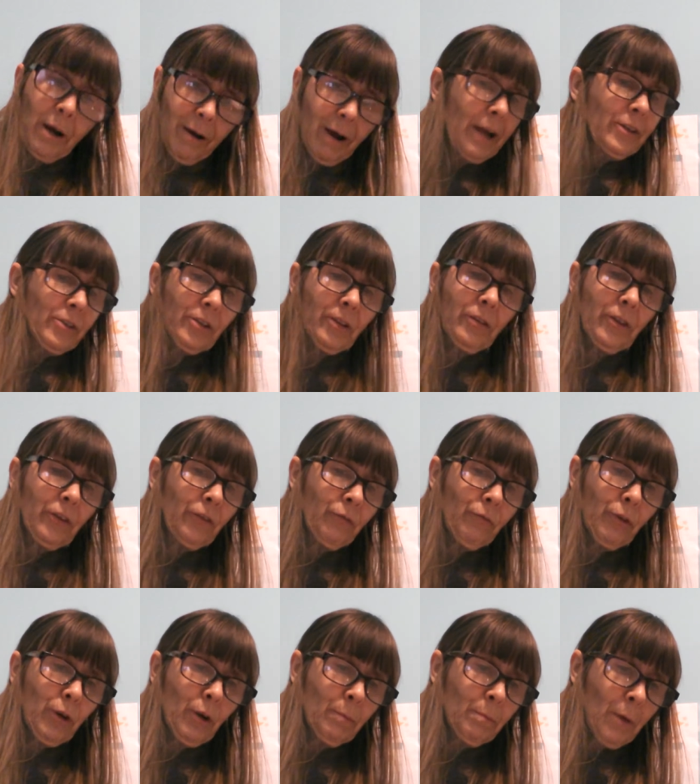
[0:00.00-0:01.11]
I did this
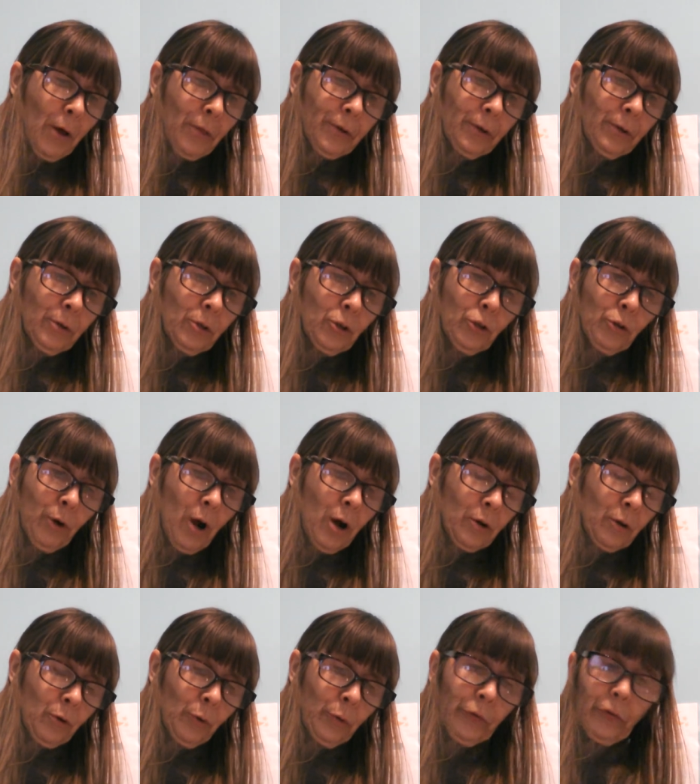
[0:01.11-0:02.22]
for your mother, your
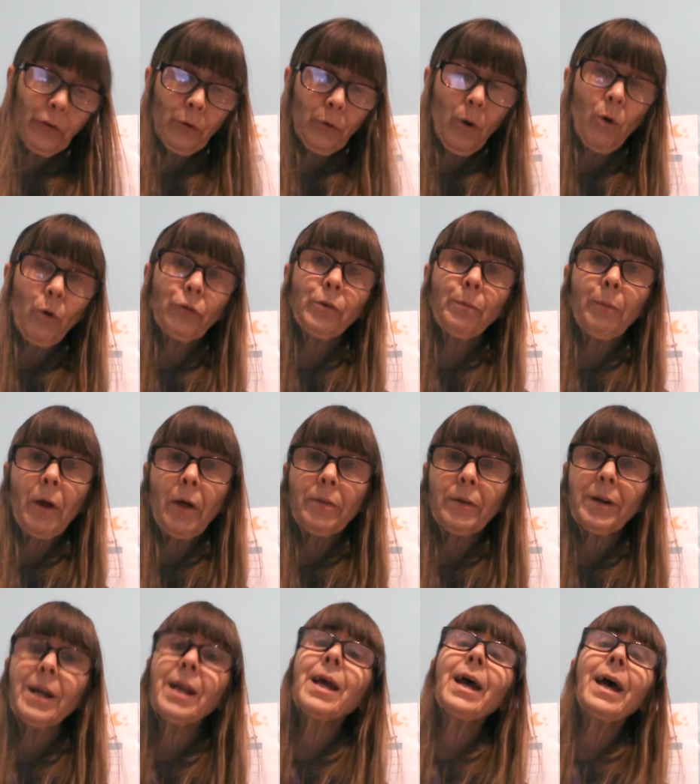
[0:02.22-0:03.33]
uncles, your older brother,